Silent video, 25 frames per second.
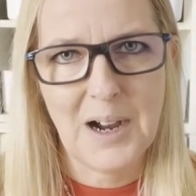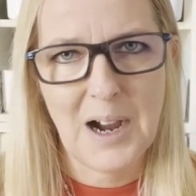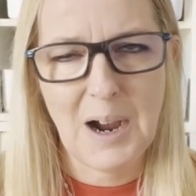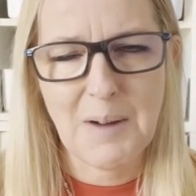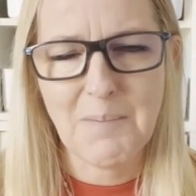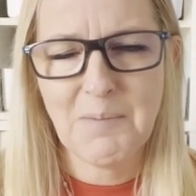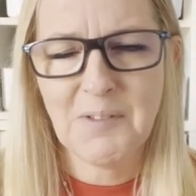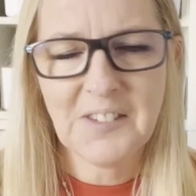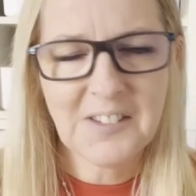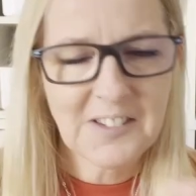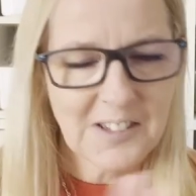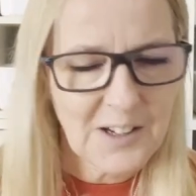
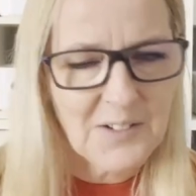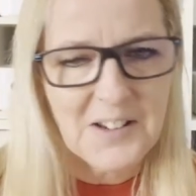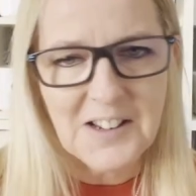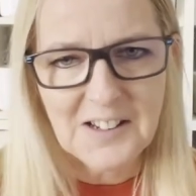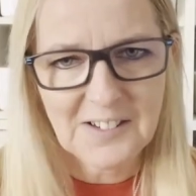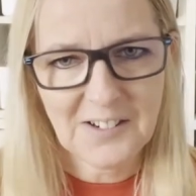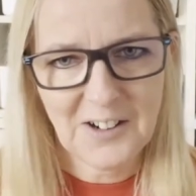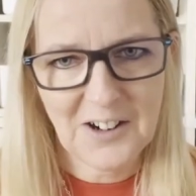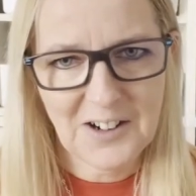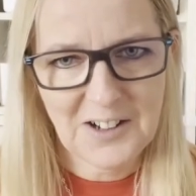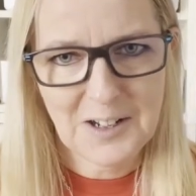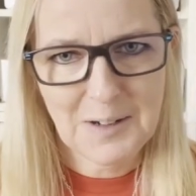I'm so
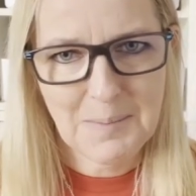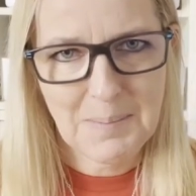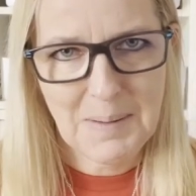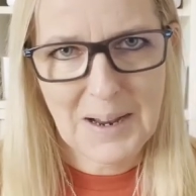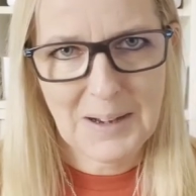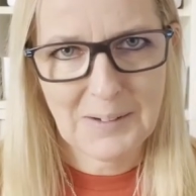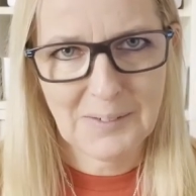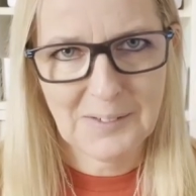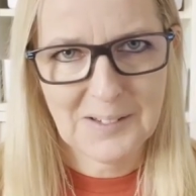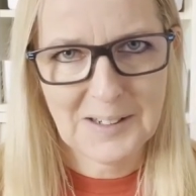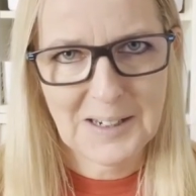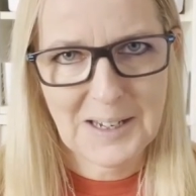excited
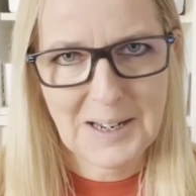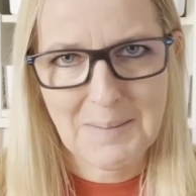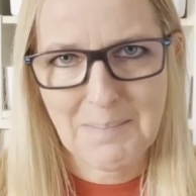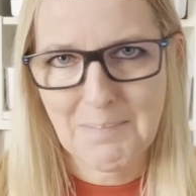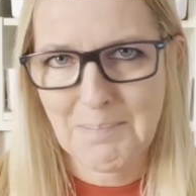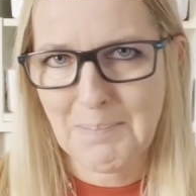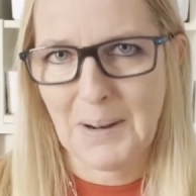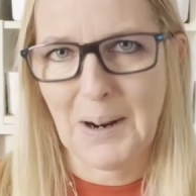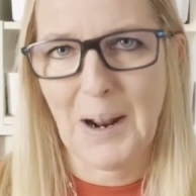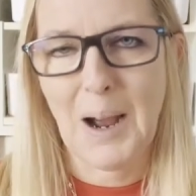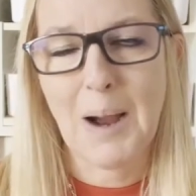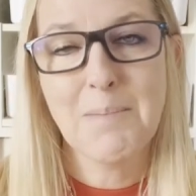about it,
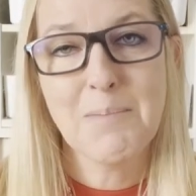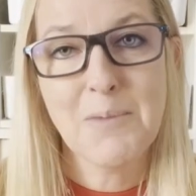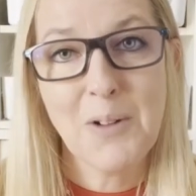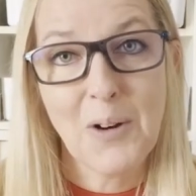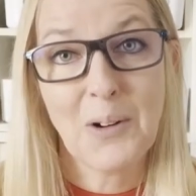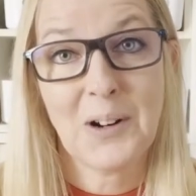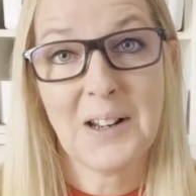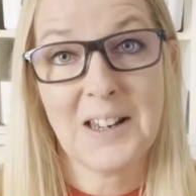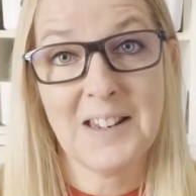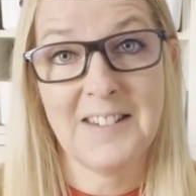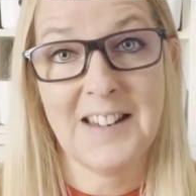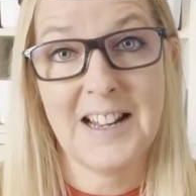but I'm
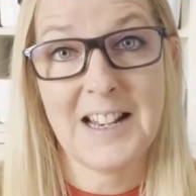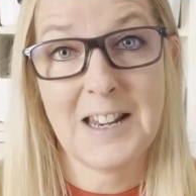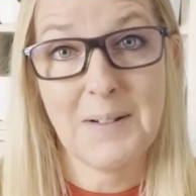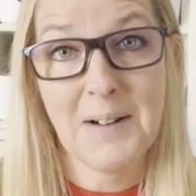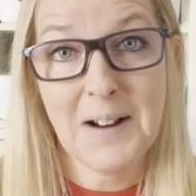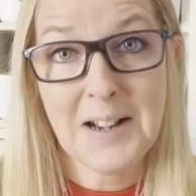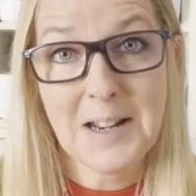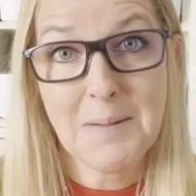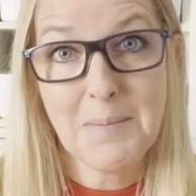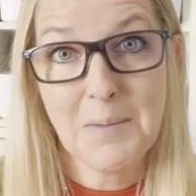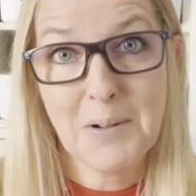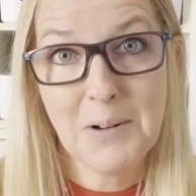not going to tell you
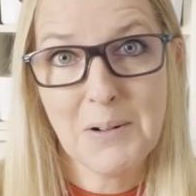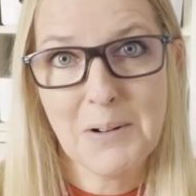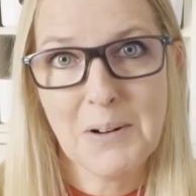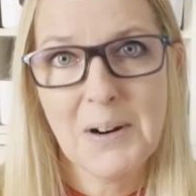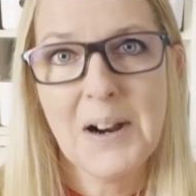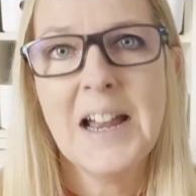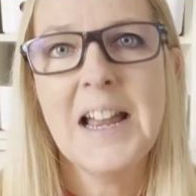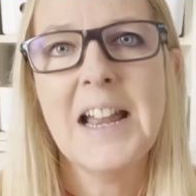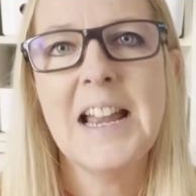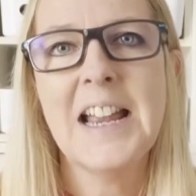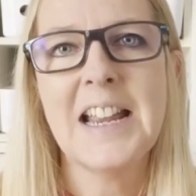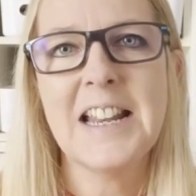any more
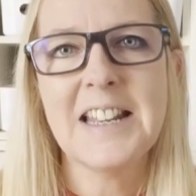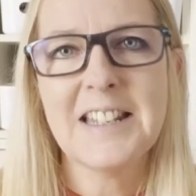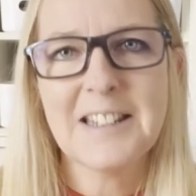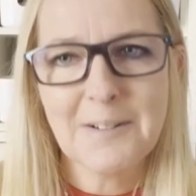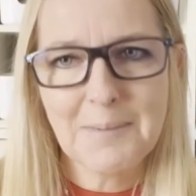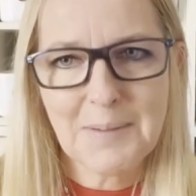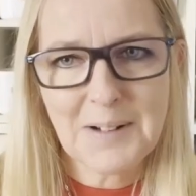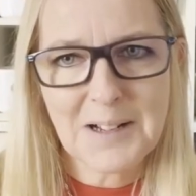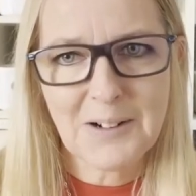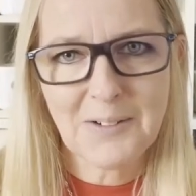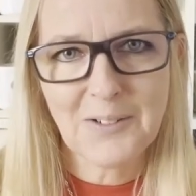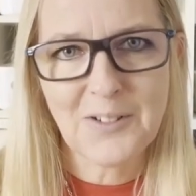
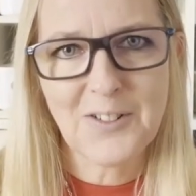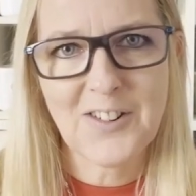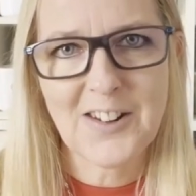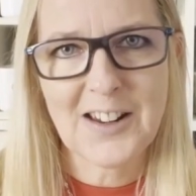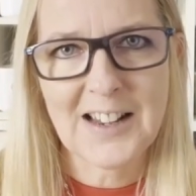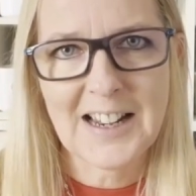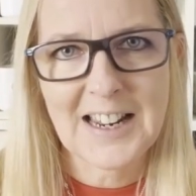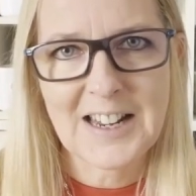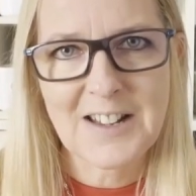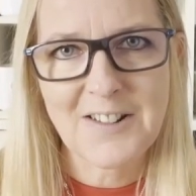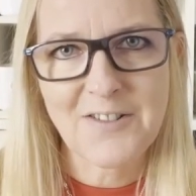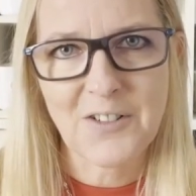until we launch
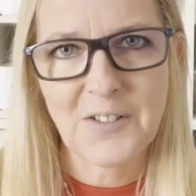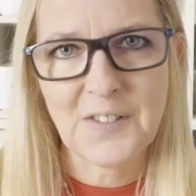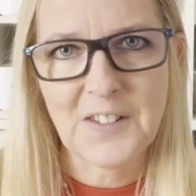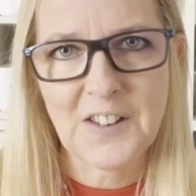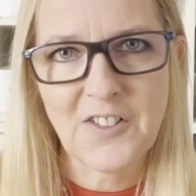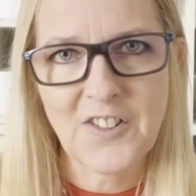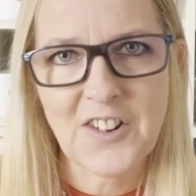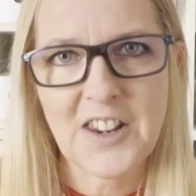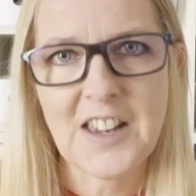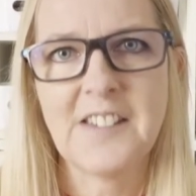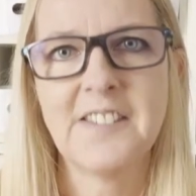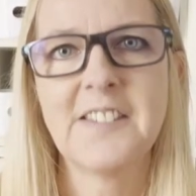it later on this year.